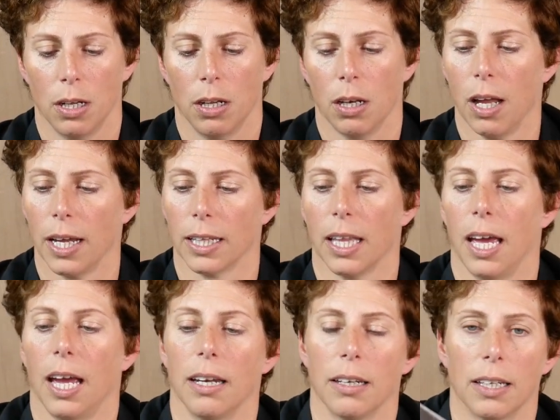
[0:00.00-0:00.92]
like
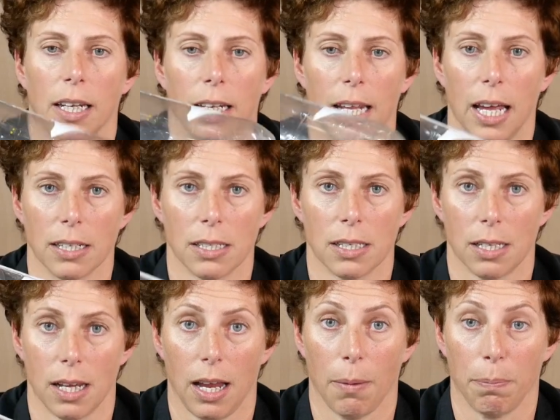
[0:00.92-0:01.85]
that, then
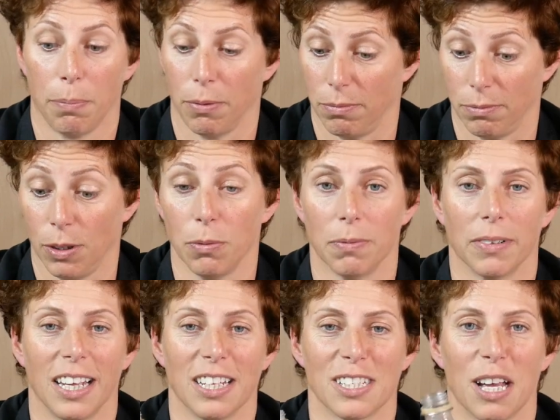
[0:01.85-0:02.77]

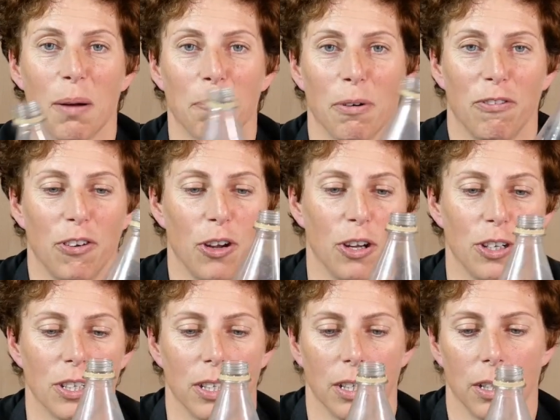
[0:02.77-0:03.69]
that's our
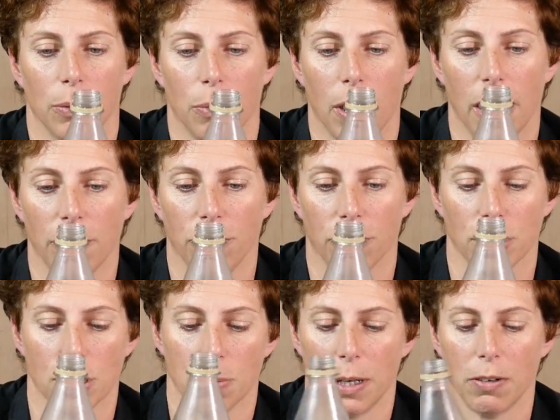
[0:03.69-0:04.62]
preferred way for
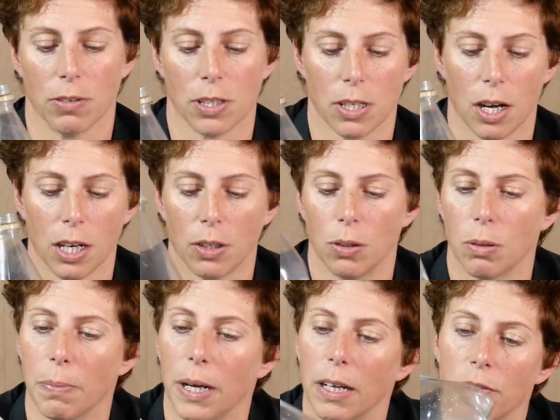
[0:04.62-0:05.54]
it to be
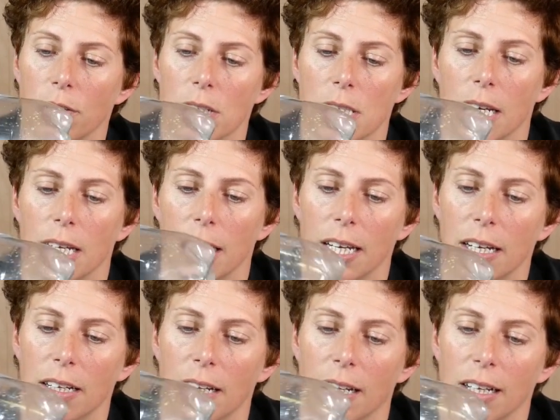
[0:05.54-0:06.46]
recycled. But if you see
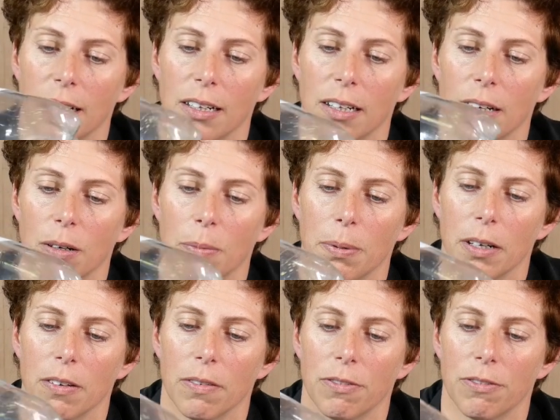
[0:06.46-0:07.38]
there, a little
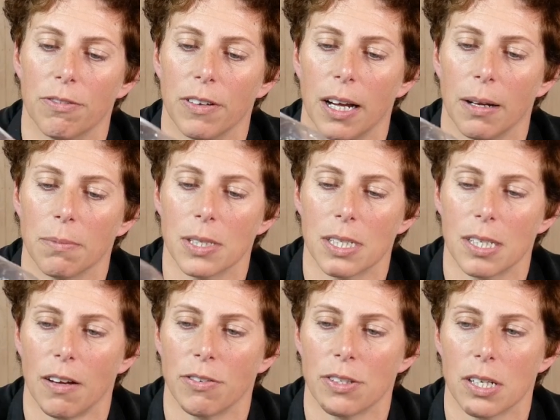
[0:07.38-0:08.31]
bit of
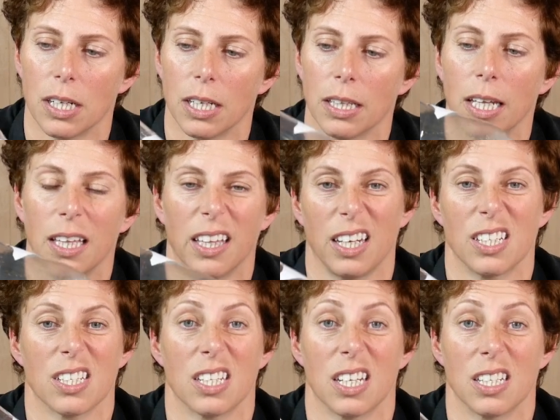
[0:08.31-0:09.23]
stuff still in there, that
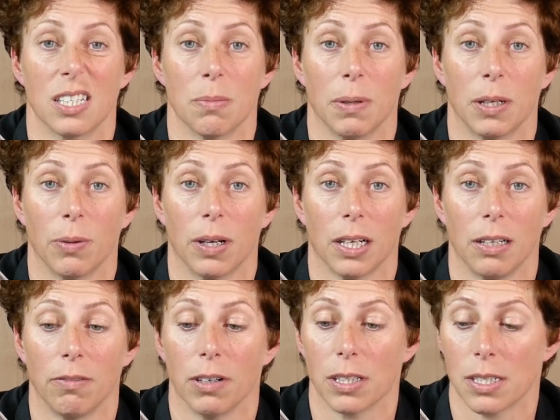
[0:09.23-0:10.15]
just needs to be
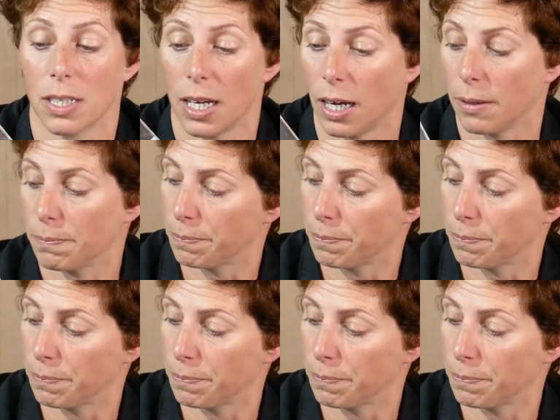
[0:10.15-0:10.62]
quickly rinsed out.